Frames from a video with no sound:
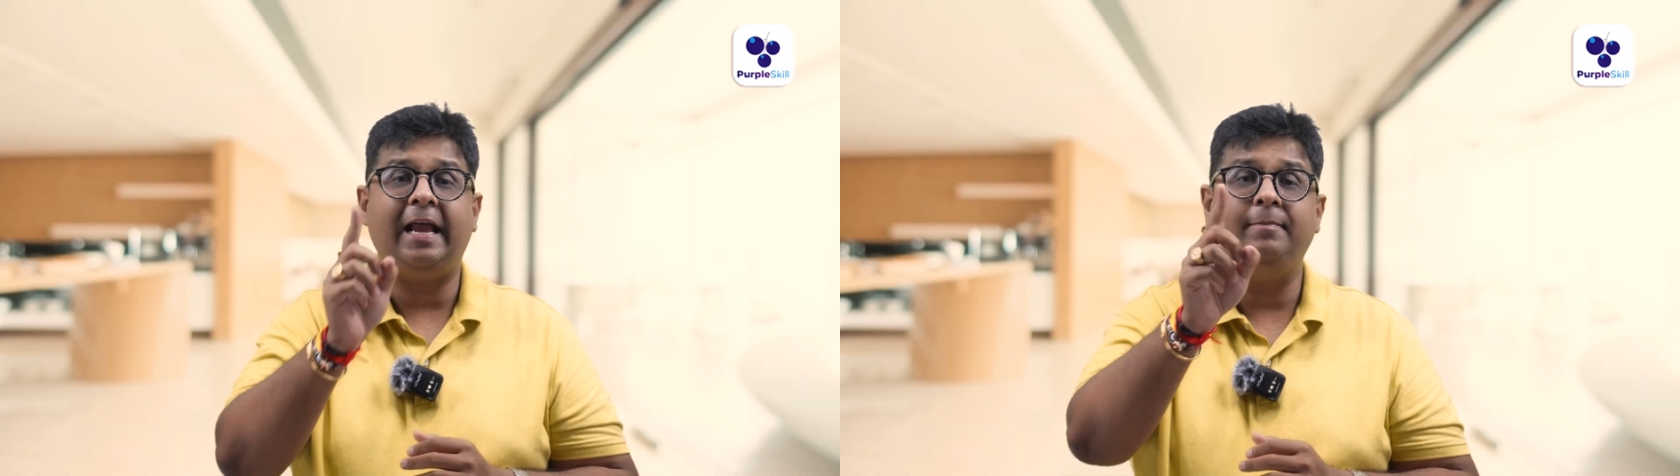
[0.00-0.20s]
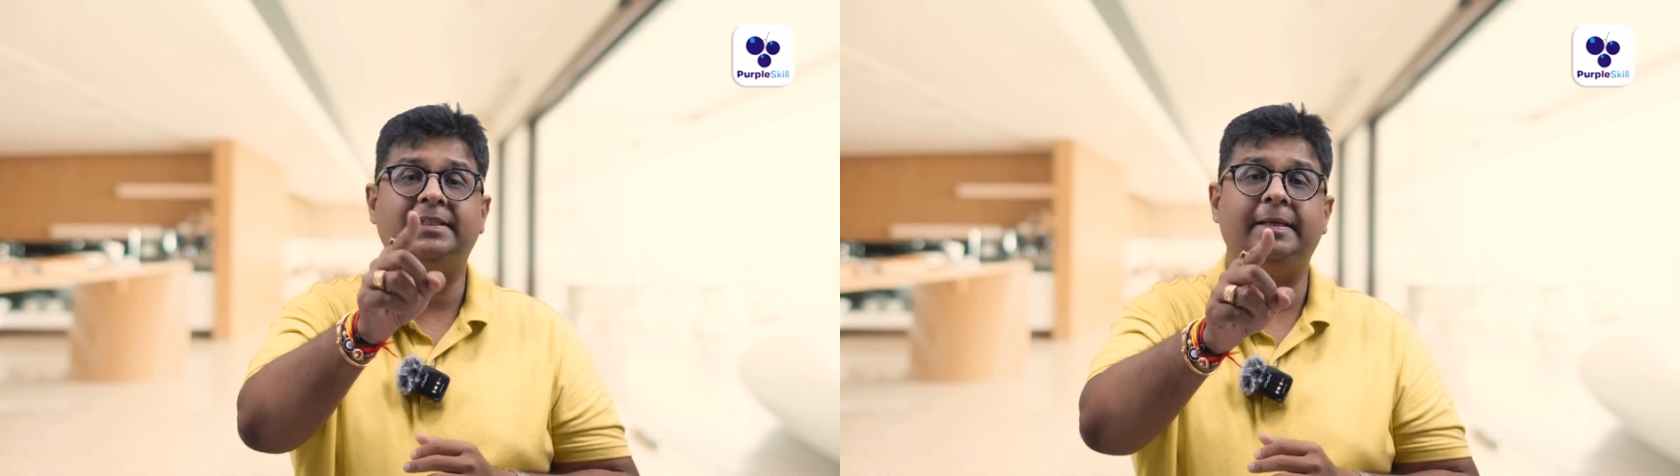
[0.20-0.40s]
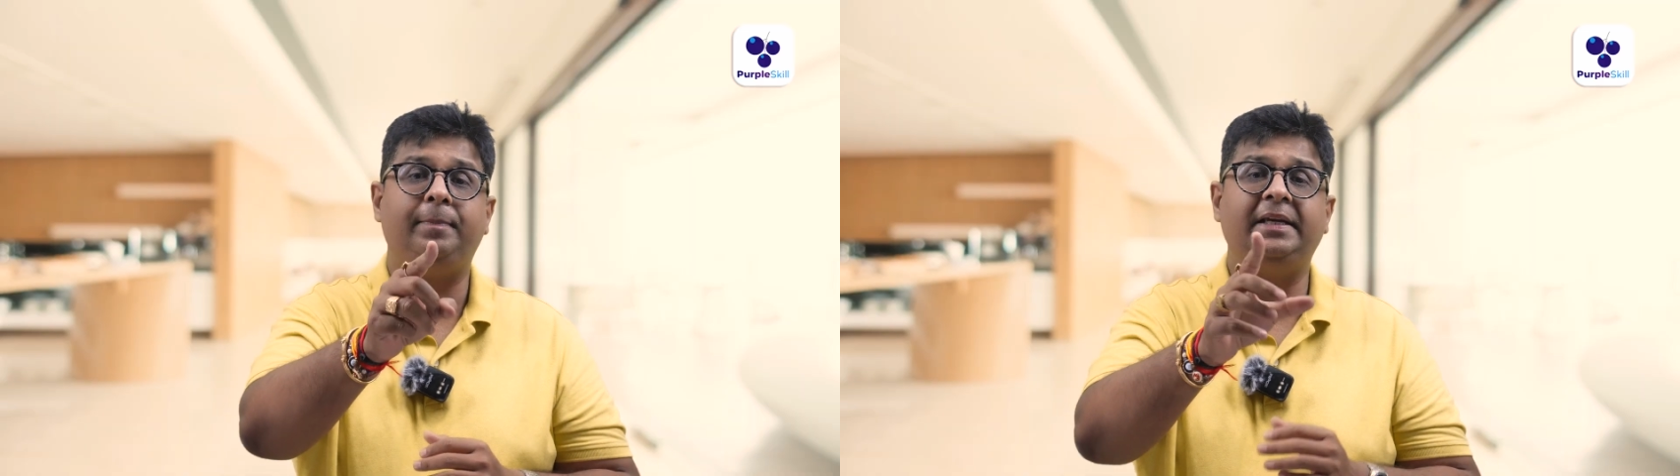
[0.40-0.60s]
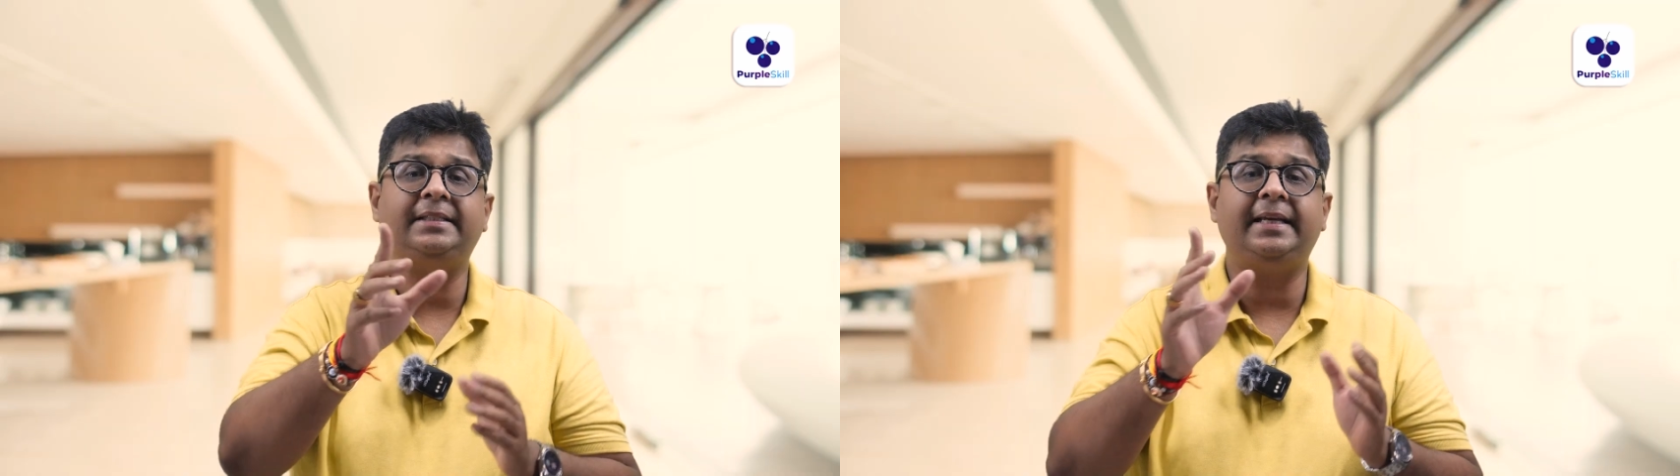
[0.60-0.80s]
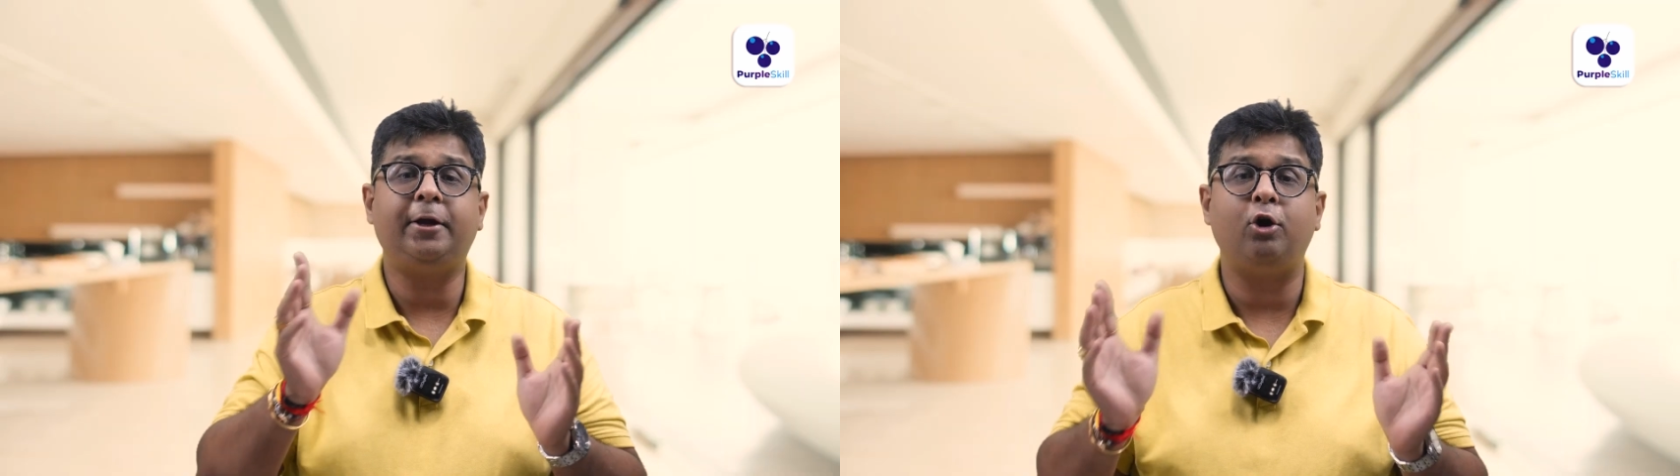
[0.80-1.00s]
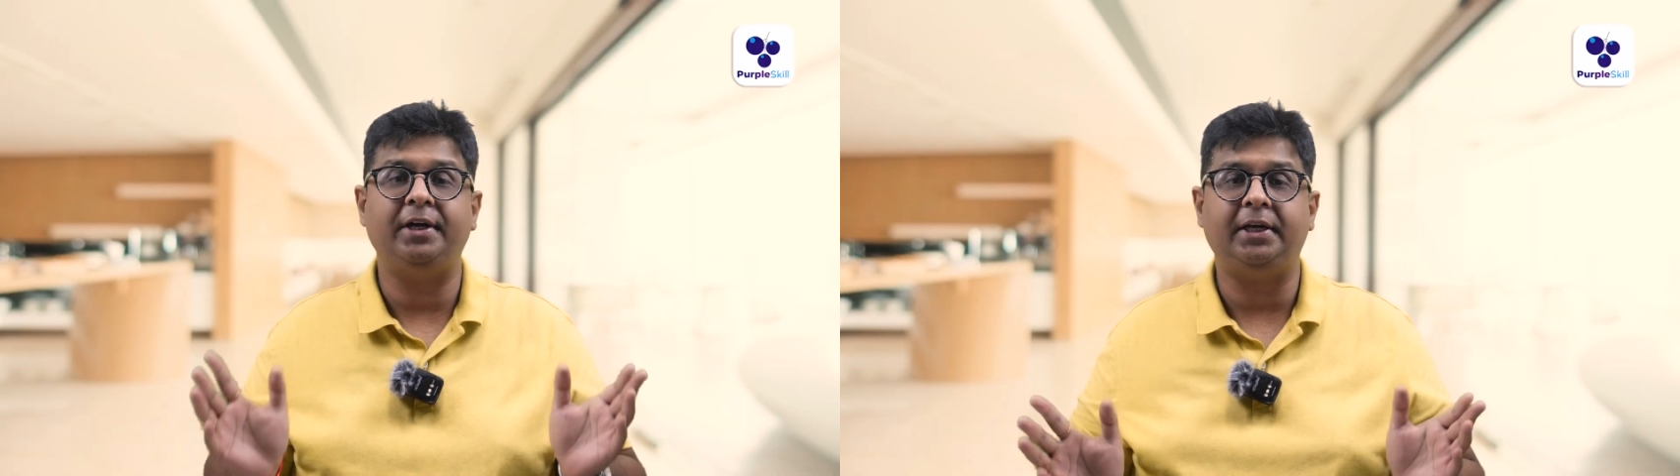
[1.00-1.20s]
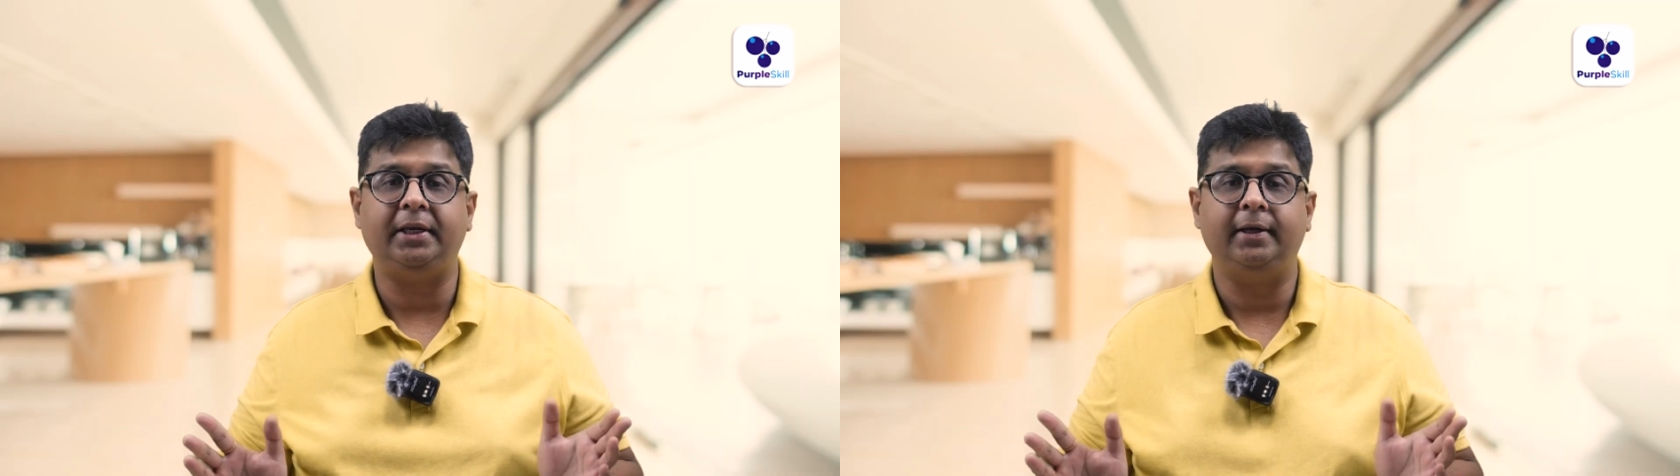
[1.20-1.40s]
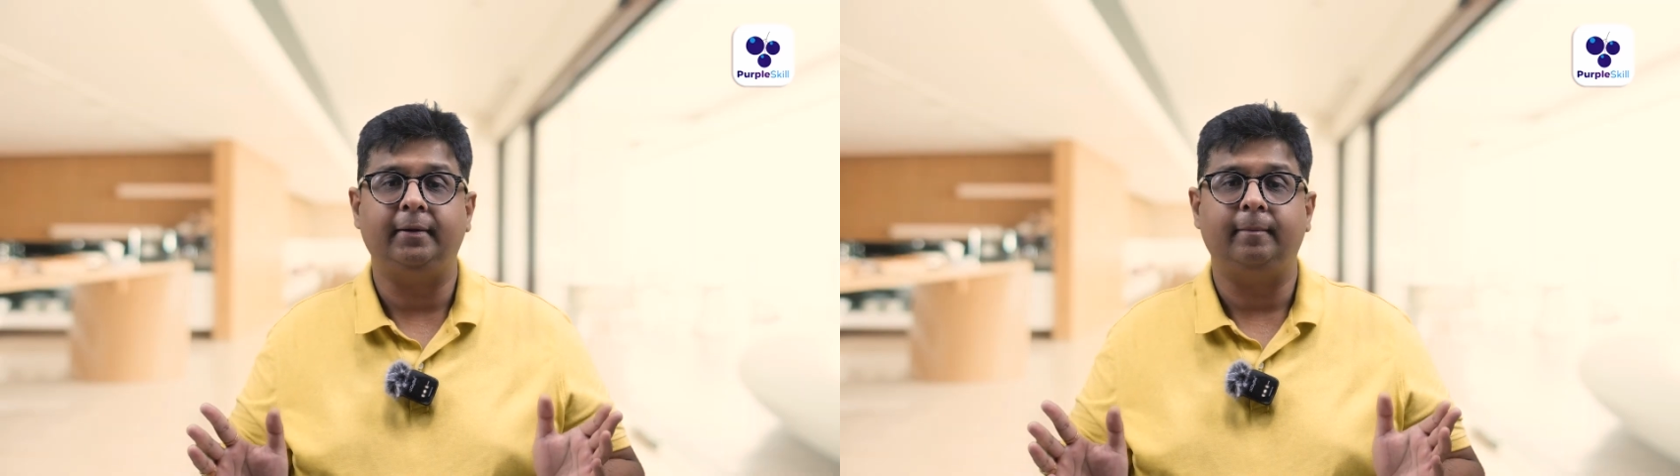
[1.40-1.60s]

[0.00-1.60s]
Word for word: MCP security.